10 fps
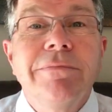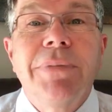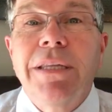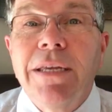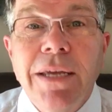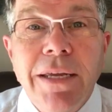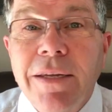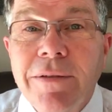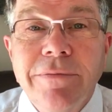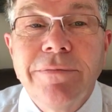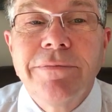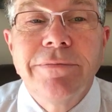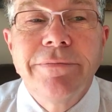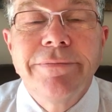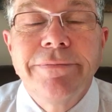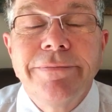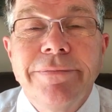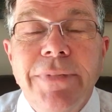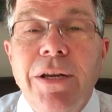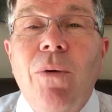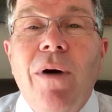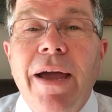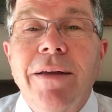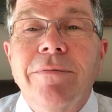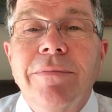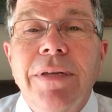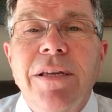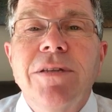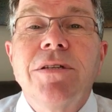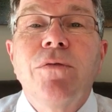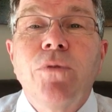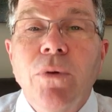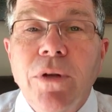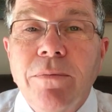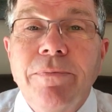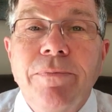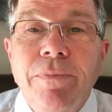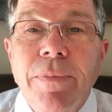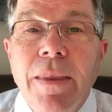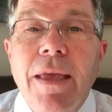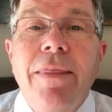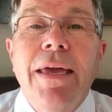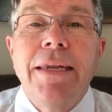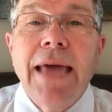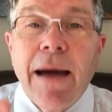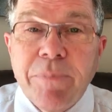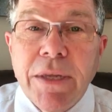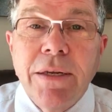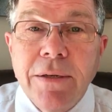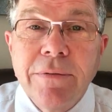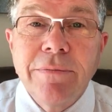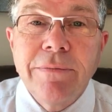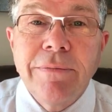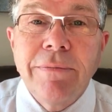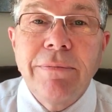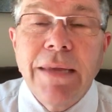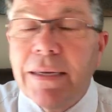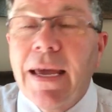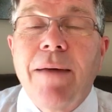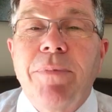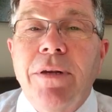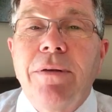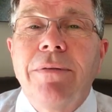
But they did. You know why? Sin fooled them. They adapted. They adapted.